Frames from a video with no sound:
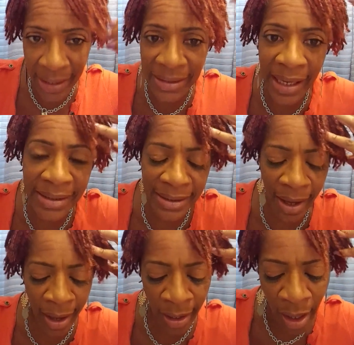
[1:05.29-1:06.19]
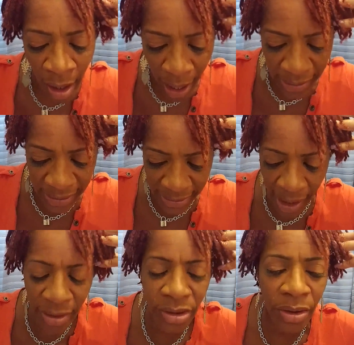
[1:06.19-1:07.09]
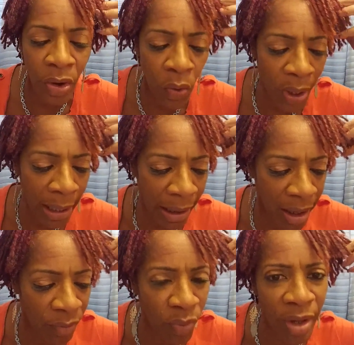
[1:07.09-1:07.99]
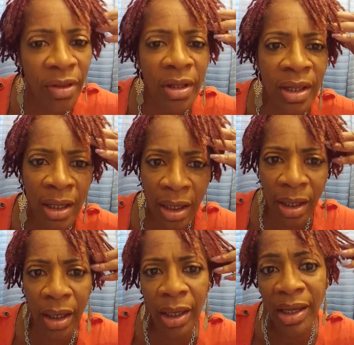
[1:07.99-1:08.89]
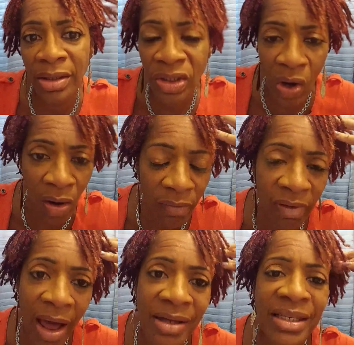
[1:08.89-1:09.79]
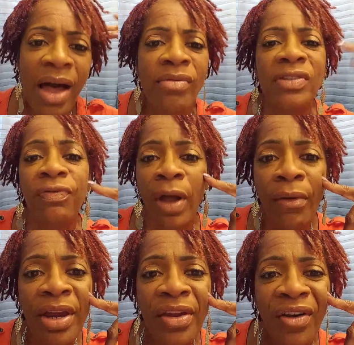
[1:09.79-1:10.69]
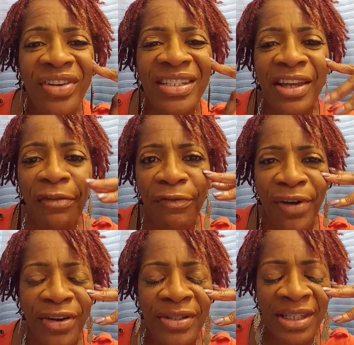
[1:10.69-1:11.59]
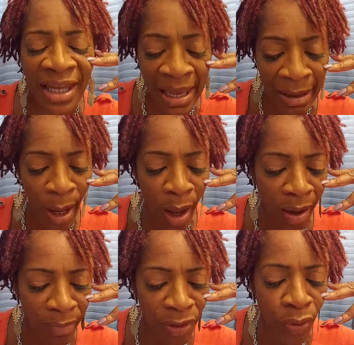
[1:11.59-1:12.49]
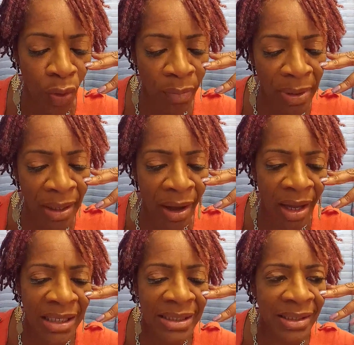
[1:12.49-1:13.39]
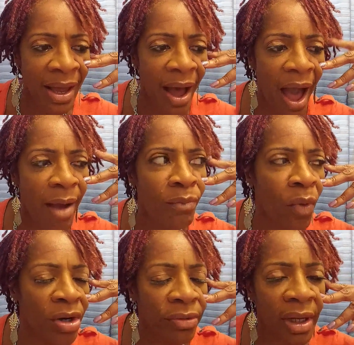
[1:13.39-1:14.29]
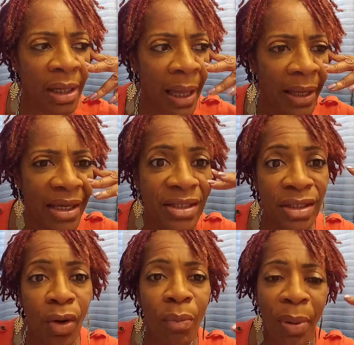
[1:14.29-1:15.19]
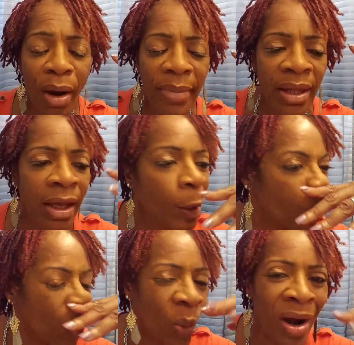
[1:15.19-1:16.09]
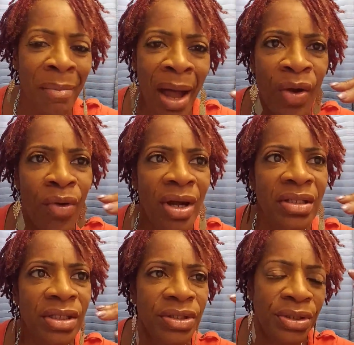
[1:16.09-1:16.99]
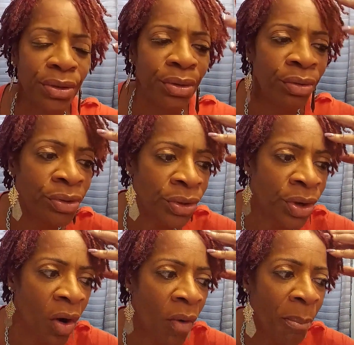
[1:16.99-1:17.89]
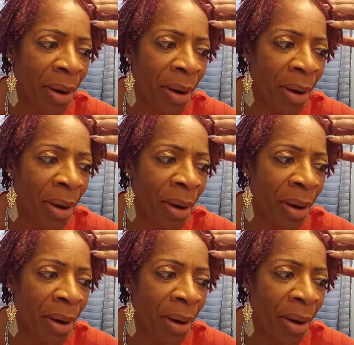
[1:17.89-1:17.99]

As I said, I decided to go ahead with the install of locks. I was very nervous at first, you know, because I'm wondering, like, it's so permanent. What am I going to do, you know?